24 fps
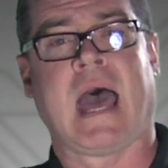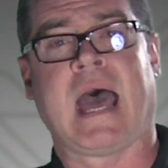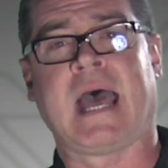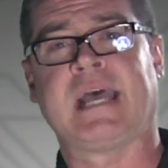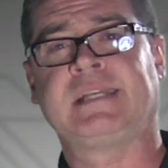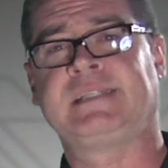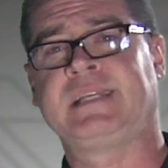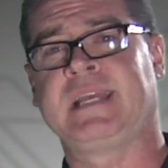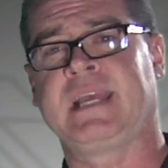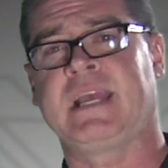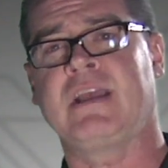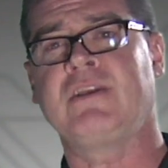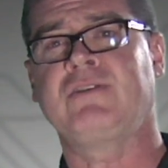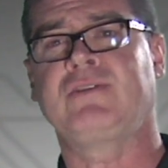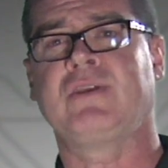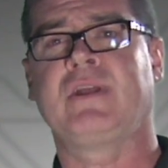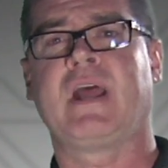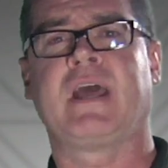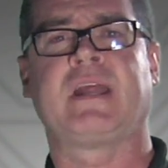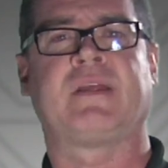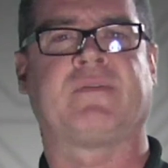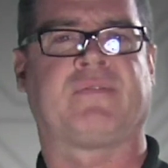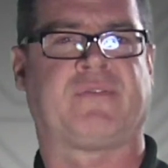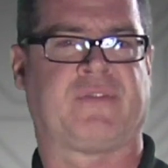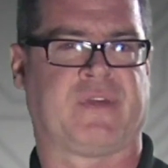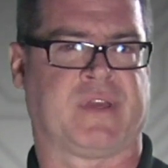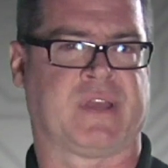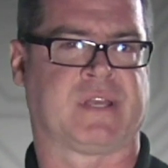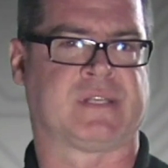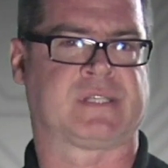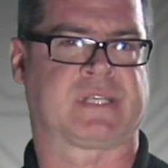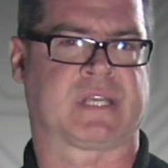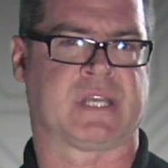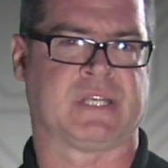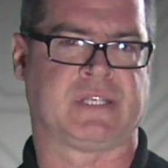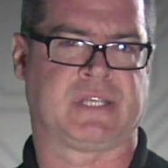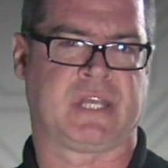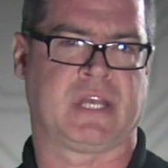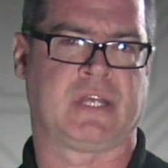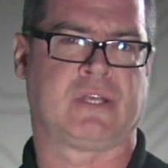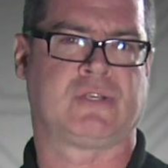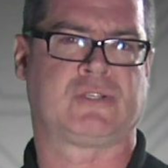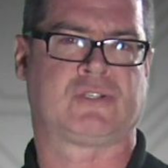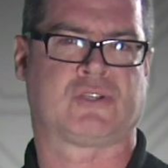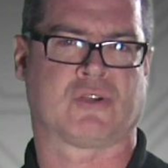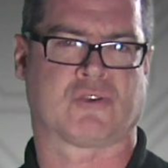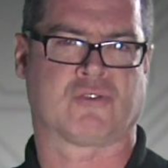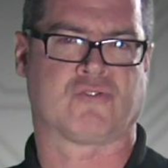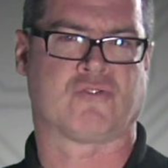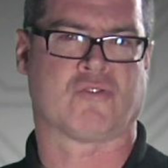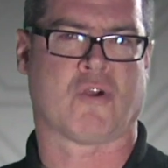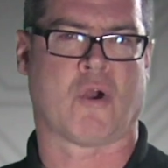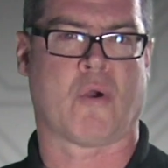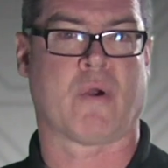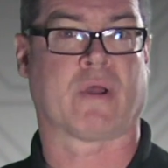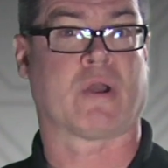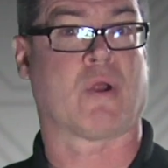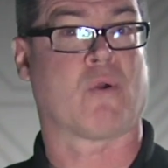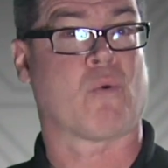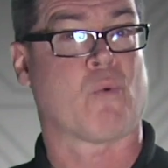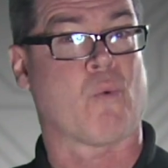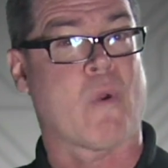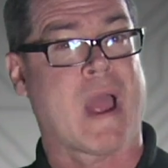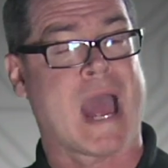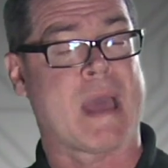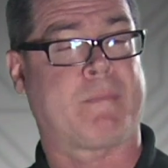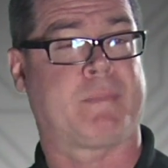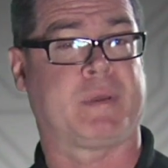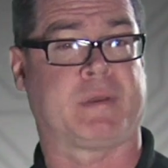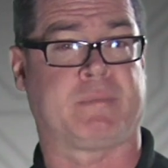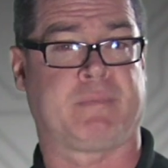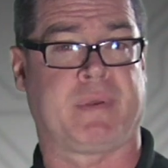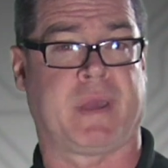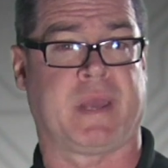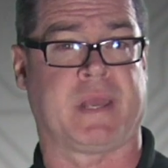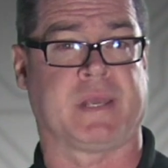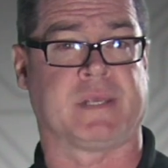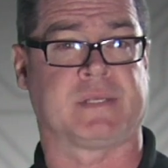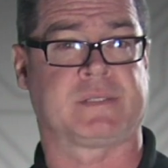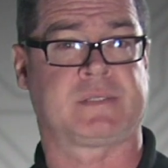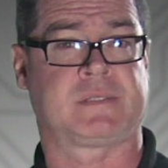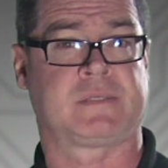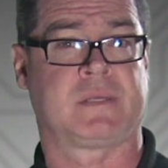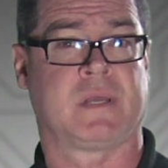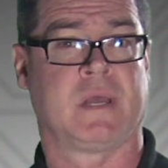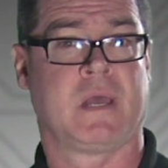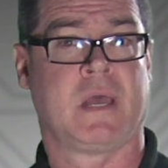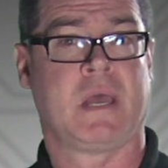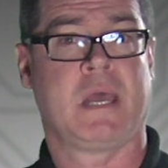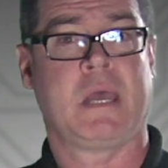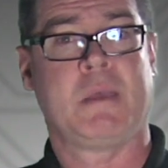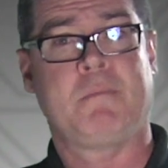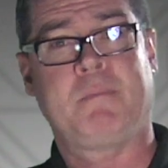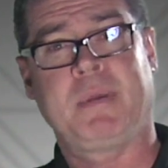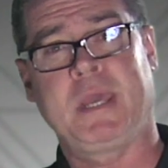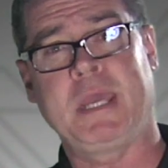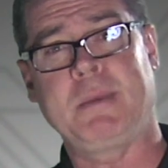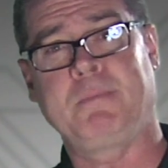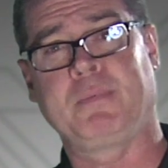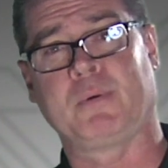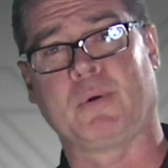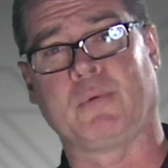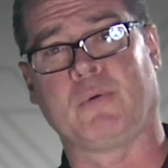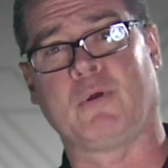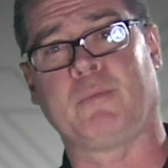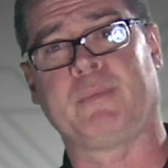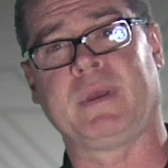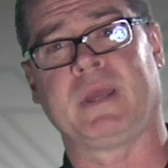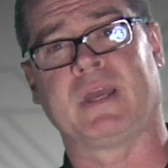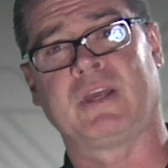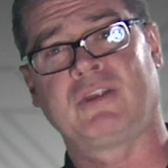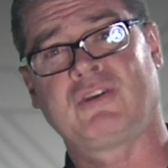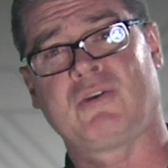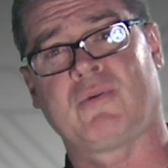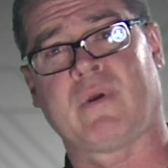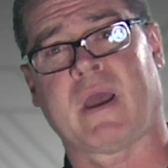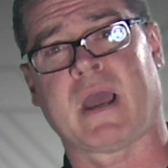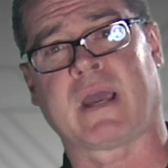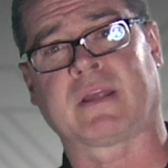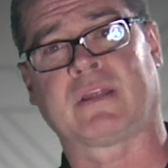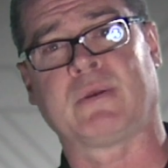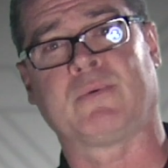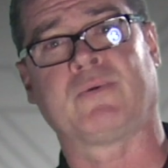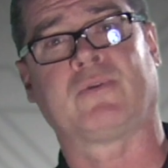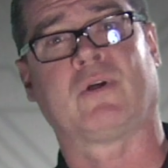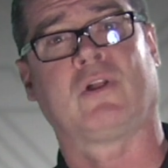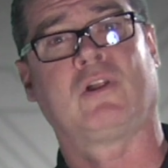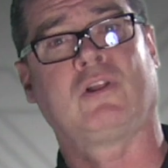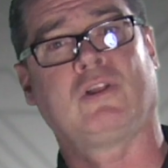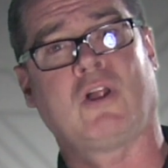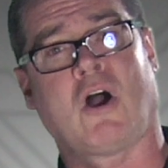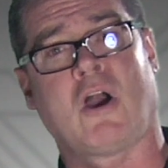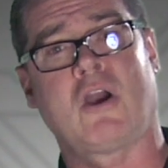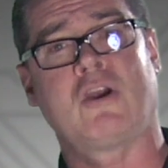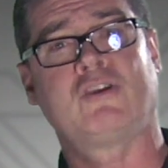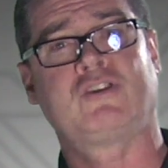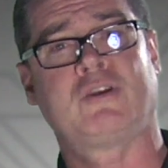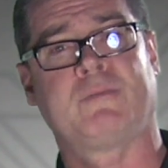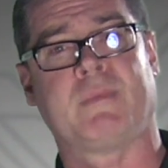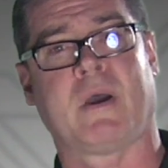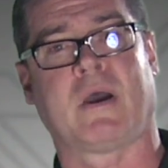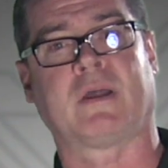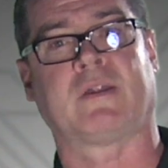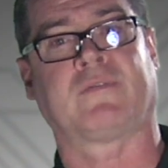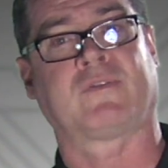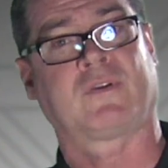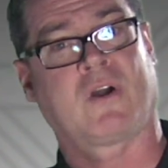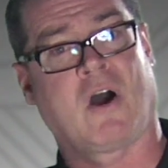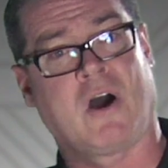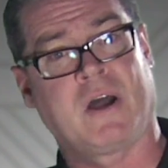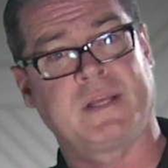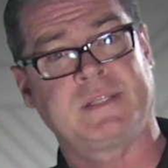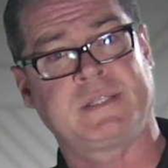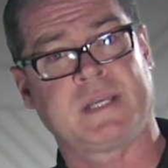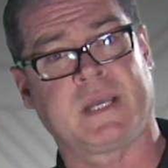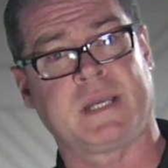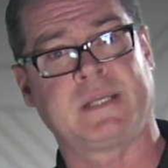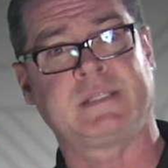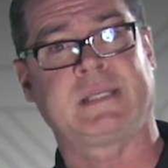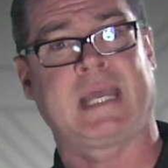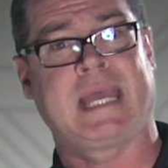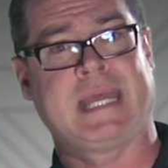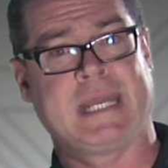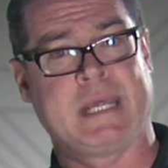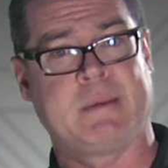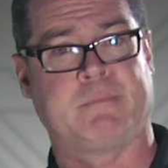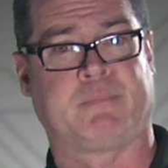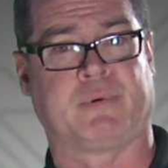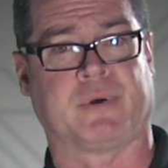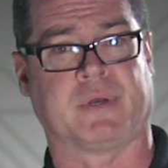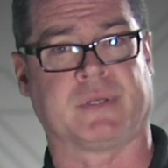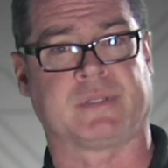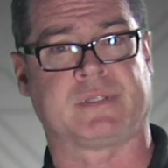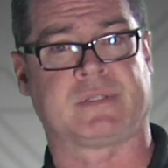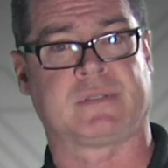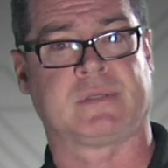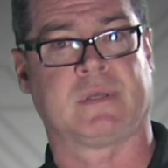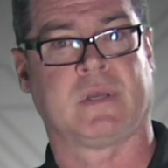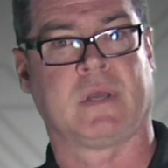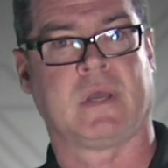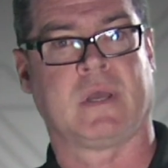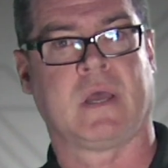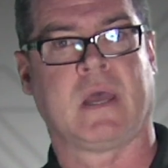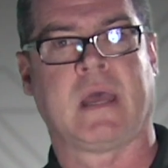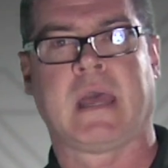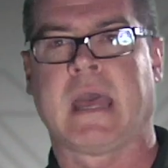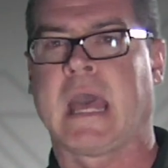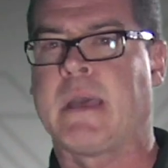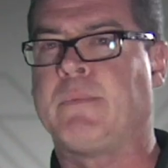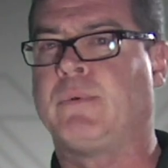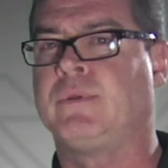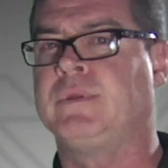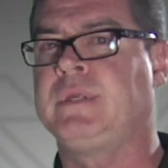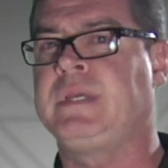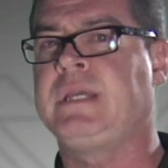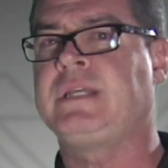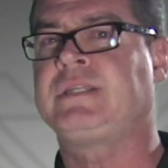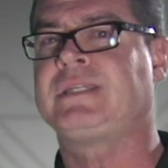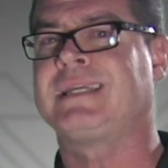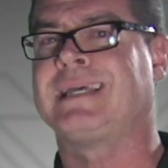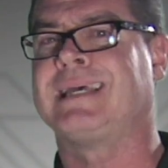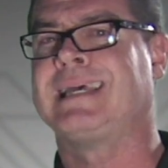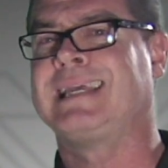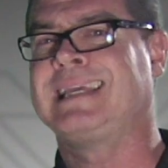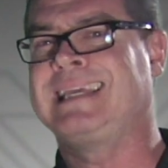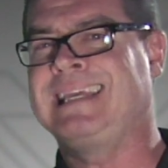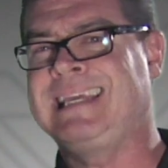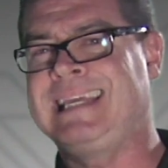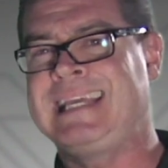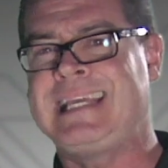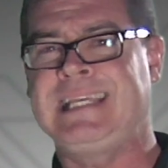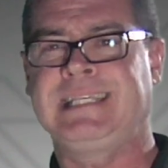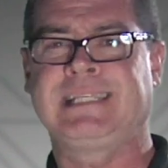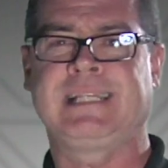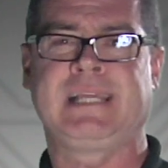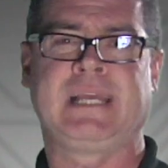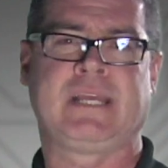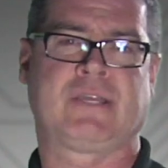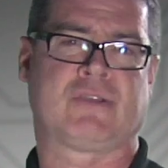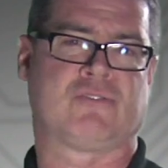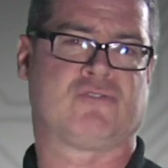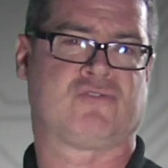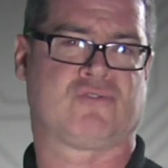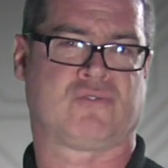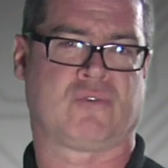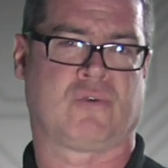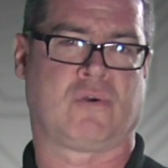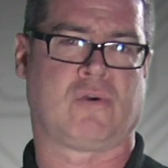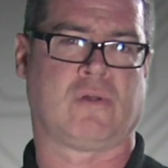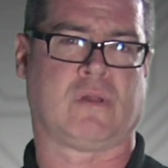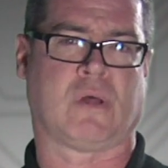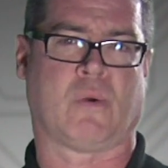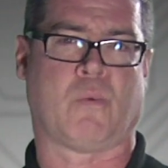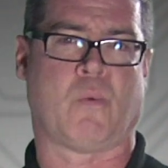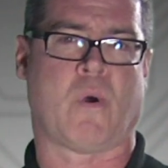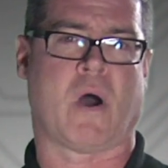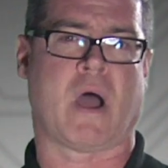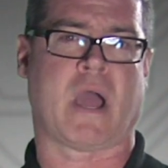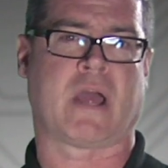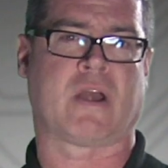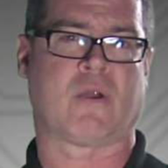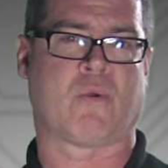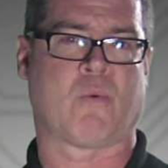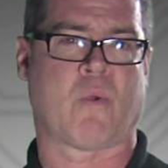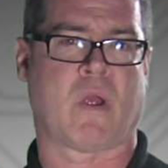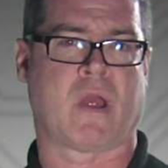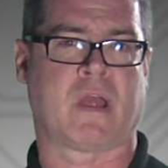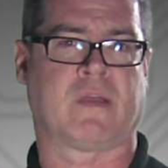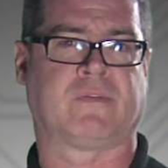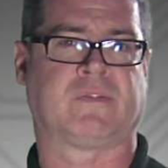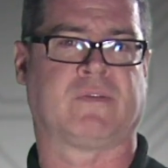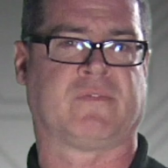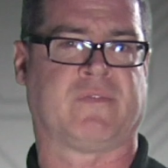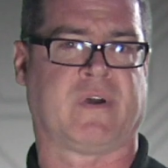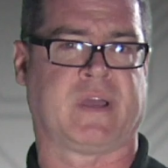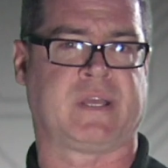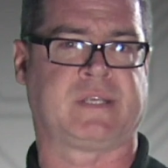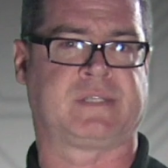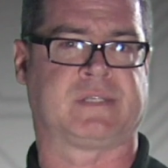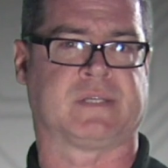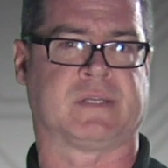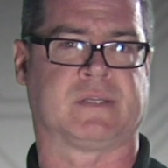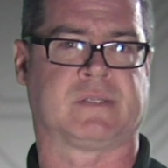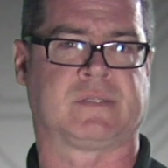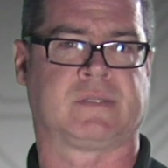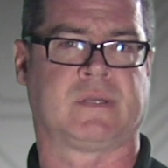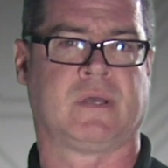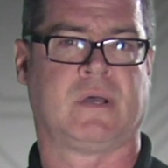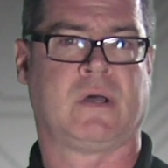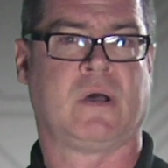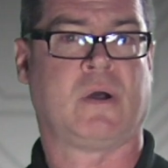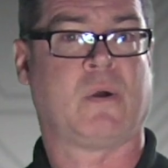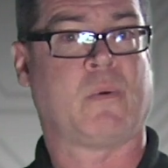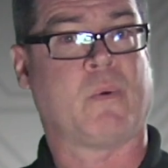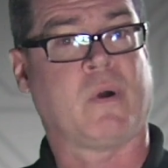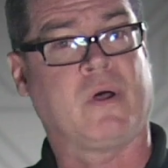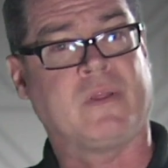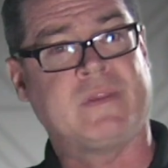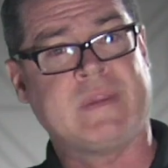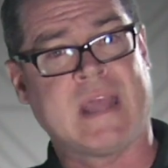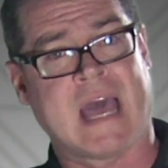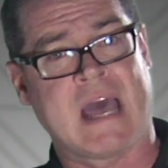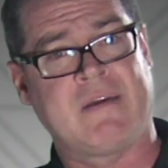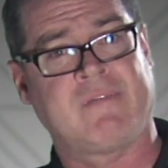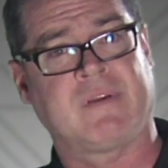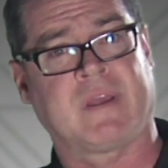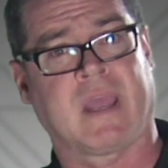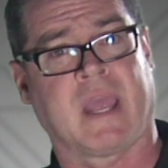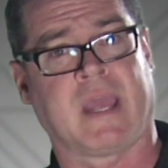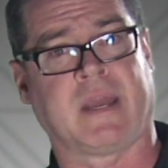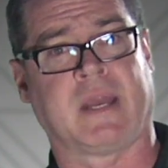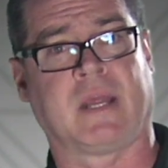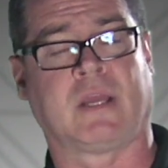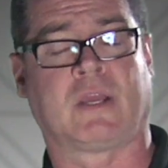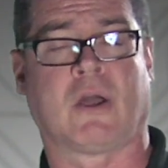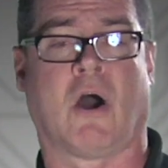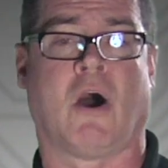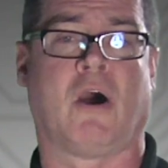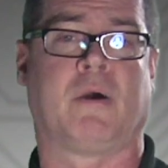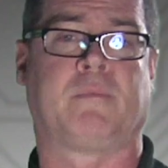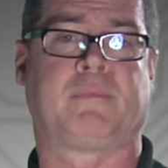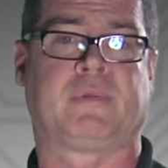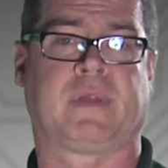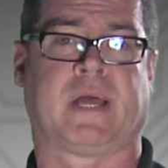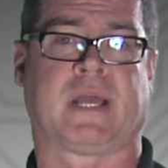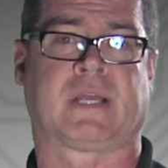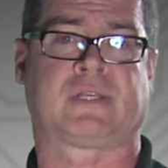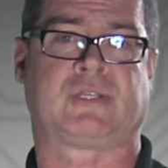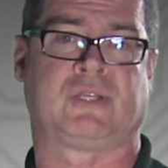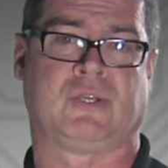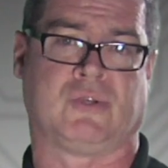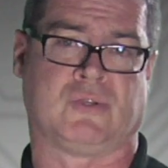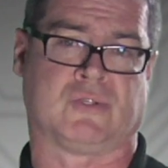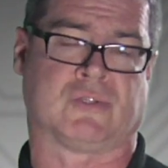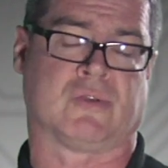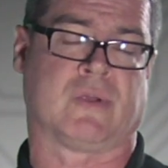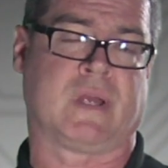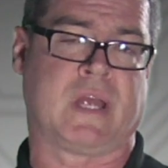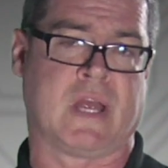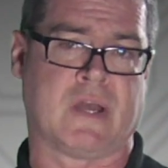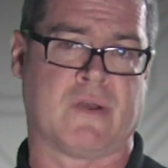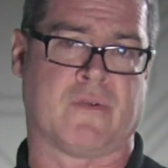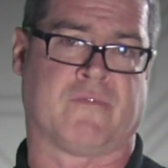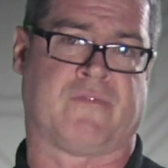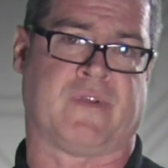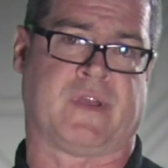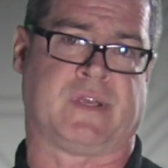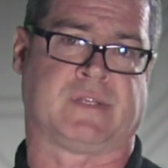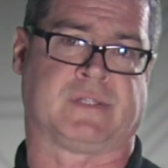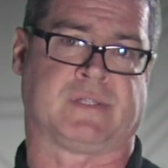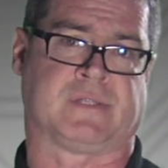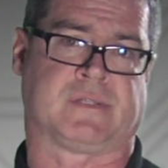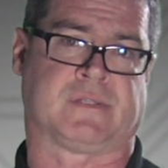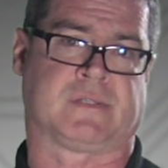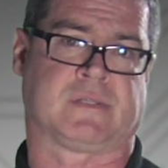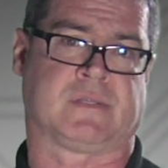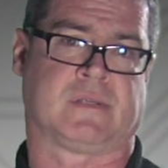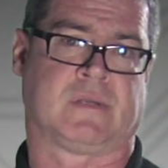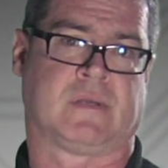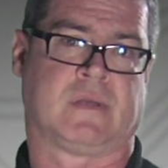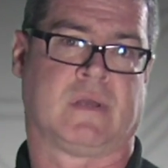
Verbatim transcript: As the Internet of Things continues to grow at a rapid pace, people will be interacting with a large amount of content and inputs, and will need to easily control a wide array of devices while navigating complex user interfaces.